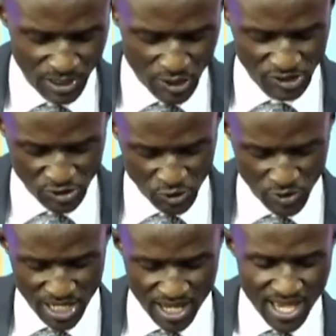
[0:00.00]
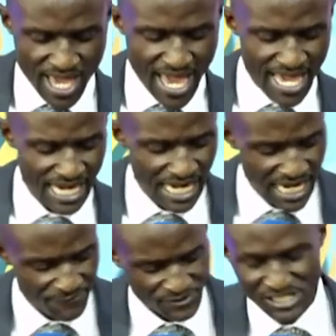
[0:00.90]
belongs to Judah, and
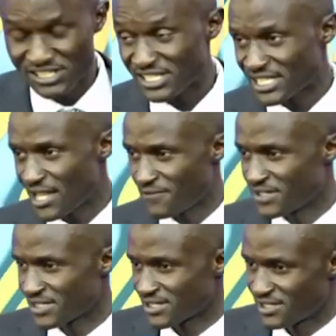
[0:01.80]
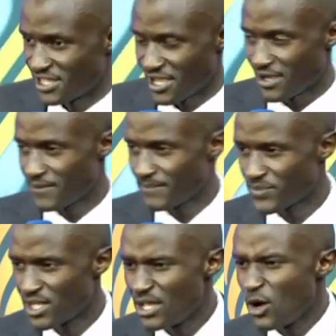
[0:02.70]
left his servants there.
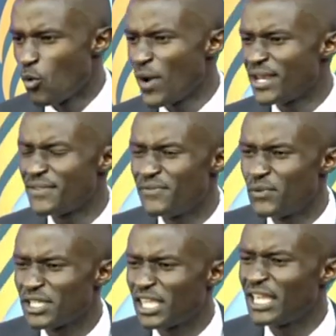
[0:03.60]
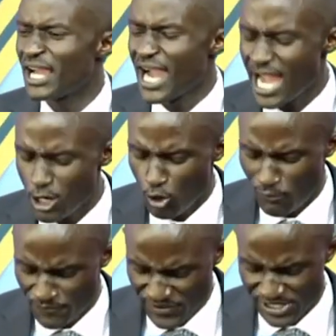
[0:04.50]
When he heard
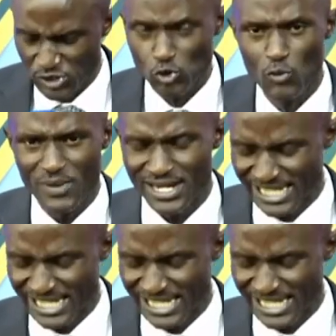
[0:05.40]
of this woman's